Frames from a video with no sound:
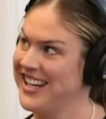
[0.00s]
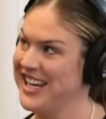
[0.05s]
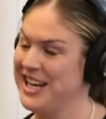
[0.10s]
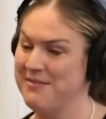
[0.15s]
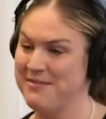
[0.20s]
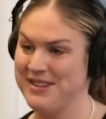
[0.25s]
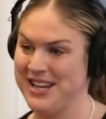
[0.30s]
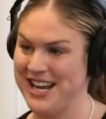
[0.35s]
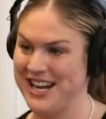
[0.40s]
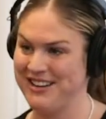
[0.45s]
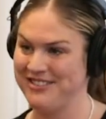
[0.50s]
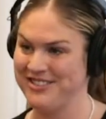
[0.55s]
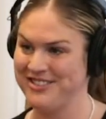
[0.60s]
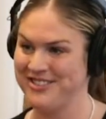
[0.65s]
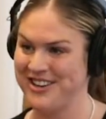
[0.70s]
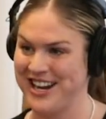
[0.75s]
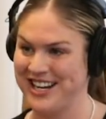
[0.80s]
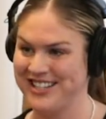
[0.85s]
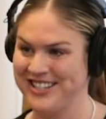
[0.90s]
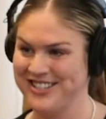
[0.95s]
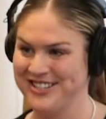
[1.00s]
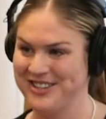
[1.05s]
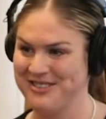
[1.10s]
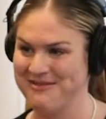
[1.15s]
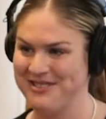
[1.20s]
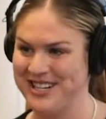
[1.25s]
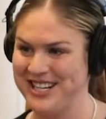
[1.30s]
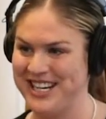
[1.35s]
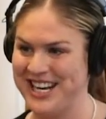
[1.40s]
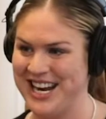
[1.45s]
I keep saying I was dragged to so
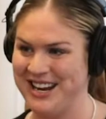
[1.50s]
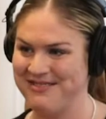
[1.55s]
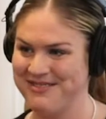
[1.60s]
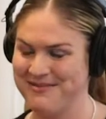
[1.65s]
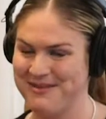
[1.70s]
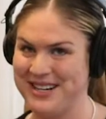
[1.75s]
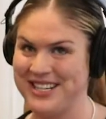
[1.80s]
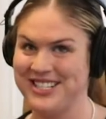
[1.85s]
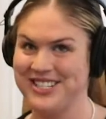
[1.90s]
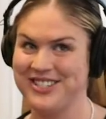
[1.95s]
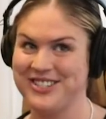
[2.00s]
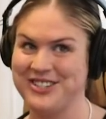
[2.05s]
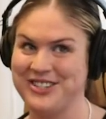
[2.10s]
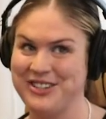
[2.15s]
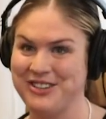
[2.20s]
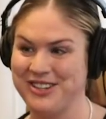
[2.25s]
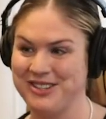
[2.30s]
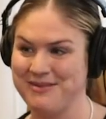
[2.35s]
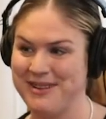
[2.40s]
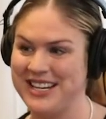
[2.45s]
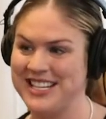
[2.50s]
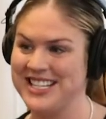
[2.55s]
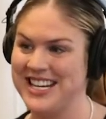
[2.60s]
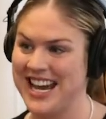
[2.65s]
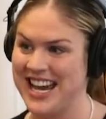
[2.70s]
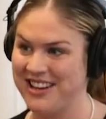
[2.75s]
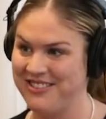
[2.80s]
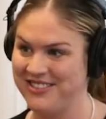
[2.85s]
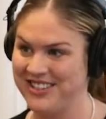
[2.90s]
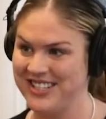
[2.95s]
many games, but it's true because my
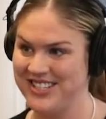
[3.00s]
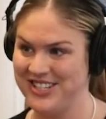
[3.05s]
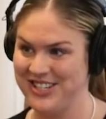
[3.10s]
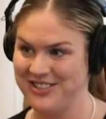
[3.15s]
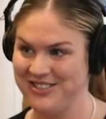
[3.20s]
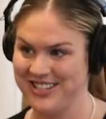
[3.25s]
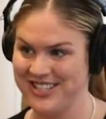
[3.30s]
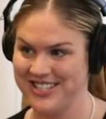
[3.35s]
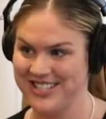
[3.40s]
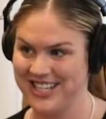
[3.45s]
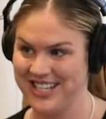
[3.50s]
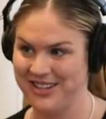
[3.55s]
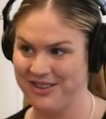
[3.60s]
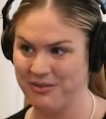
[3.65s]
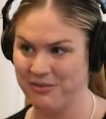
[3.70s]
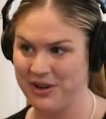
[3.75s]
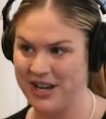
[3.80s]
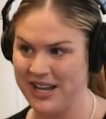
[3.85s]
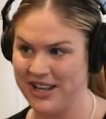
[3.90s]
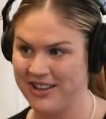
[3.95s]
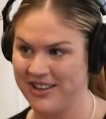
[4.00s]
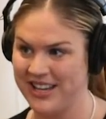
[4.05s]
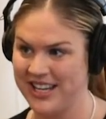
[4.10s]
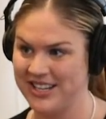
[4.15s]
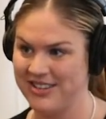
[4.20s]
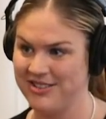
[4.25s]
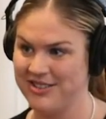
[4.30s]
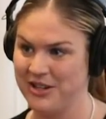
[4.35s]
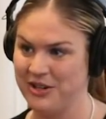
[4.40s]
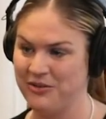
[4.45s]
dad went to USC as well,
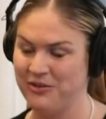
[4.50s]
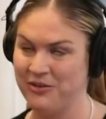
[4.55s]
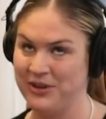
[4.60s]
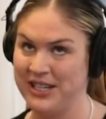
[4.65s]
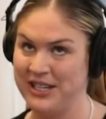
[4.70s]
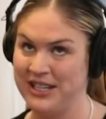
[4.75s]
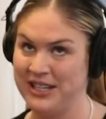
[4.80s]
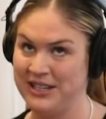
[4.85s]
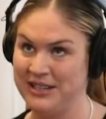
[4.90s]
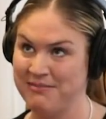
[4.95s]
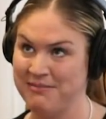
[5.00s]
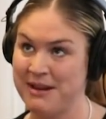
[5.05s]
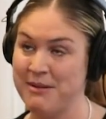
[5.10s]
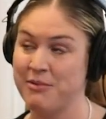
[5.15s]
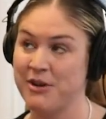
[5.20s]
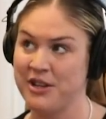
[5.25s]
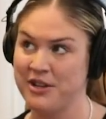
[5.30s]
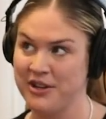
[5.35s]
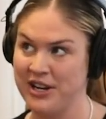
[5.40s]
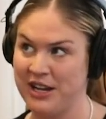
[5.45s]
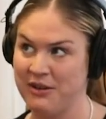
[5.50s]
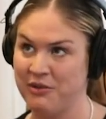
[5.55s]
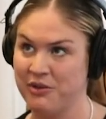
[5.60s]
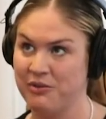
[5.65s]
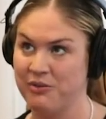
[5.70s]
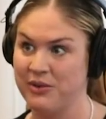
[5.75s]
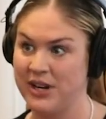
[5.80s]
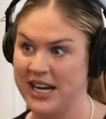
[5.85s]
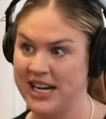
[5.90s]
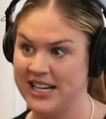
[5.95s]
and so we, my brother and I,
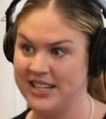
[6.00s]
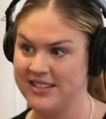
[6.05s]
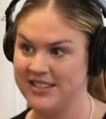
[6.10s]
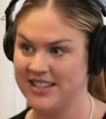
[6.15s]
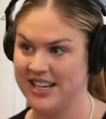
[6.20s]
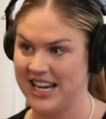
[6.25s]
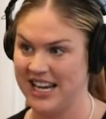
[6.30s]
were raised